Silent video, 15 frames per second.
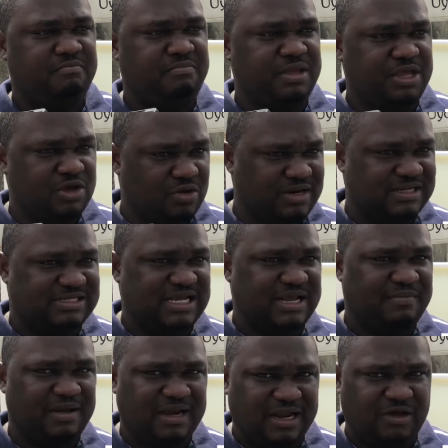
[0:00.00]
beyond the
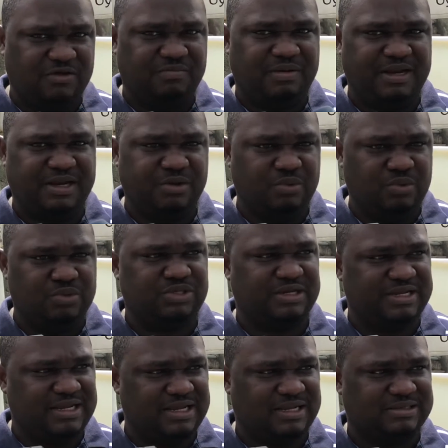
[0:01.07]
time allowed by the rules
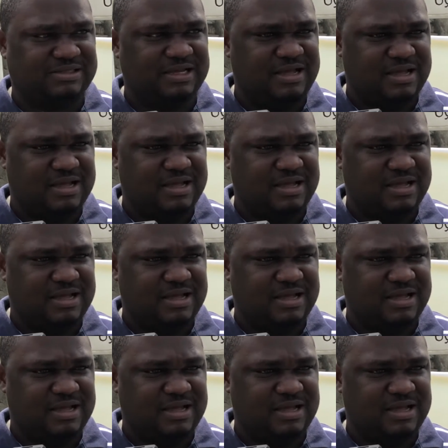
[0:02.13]
of the Act,